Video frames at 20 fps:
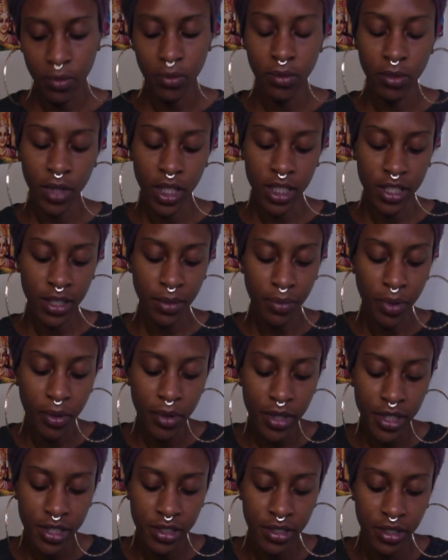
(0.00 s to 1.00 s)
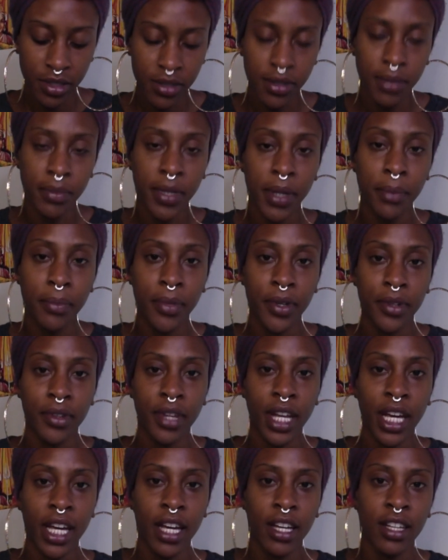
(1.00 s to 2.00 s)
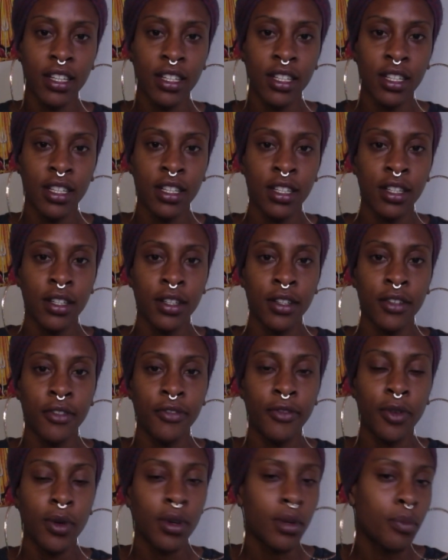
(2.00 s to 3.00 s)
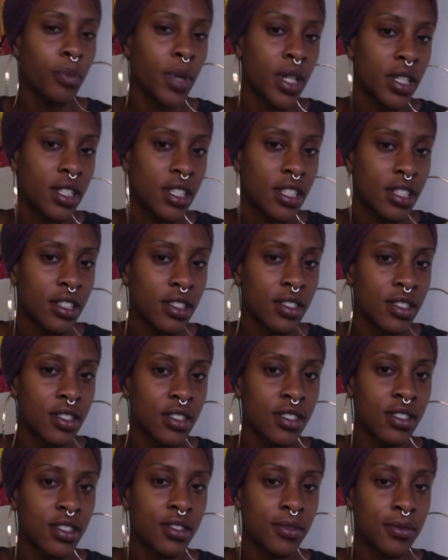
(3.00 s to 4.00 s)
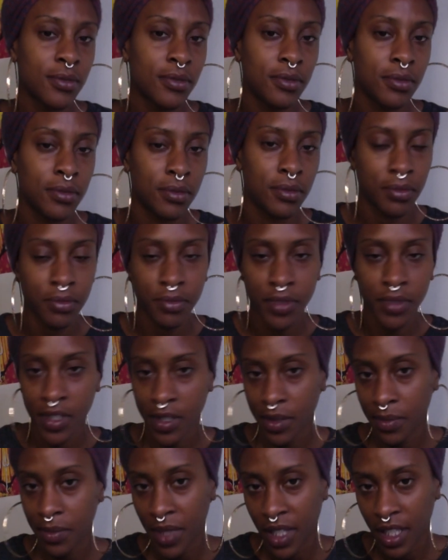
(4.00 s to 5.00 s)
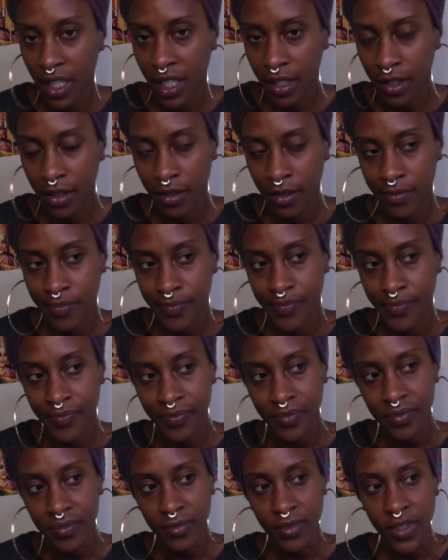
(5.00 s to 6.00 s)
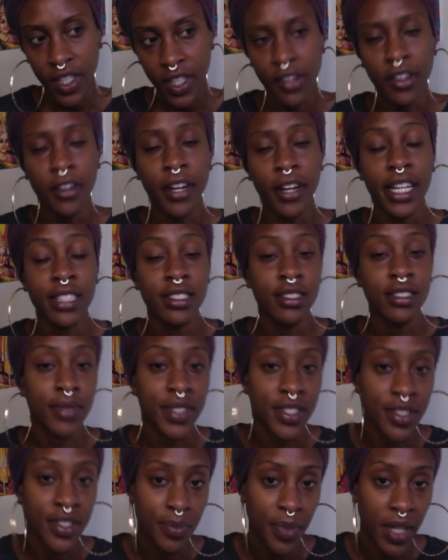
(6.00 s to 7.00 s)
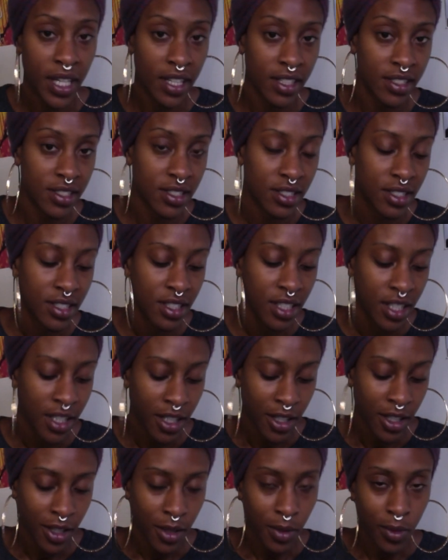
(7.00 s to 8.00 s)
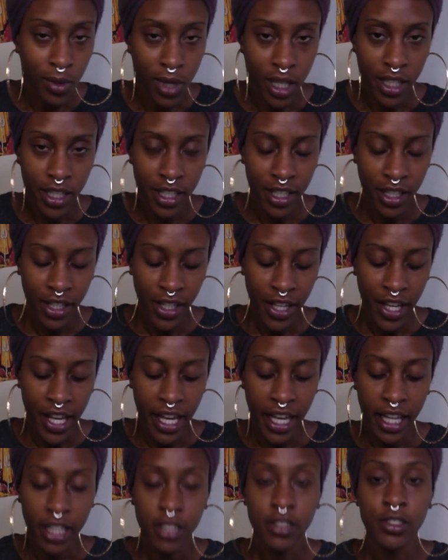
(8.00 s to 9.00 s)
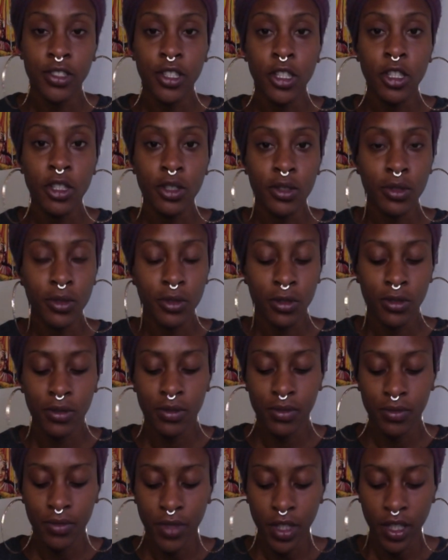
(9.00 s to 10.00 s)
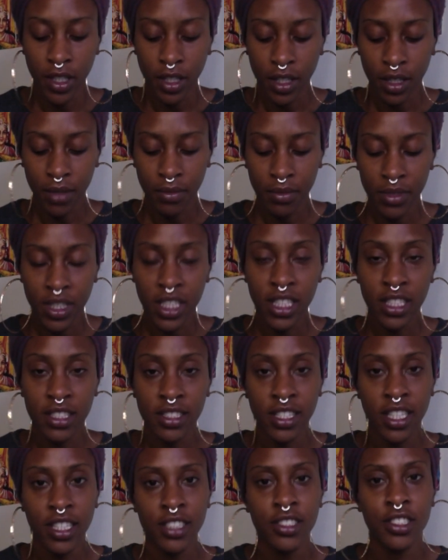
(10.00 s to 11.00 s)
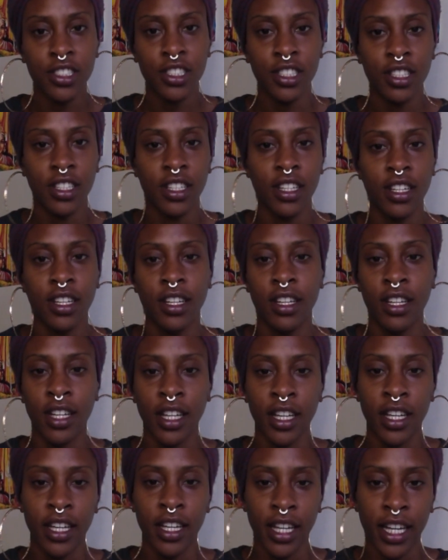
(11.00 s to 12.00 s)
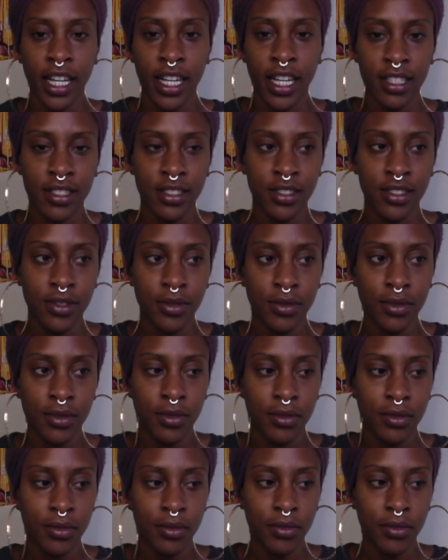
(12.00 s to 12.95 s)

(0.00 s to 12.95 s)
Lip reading: it's important to remember that for abundance to come in, there has to be space, one. And two, the intention has to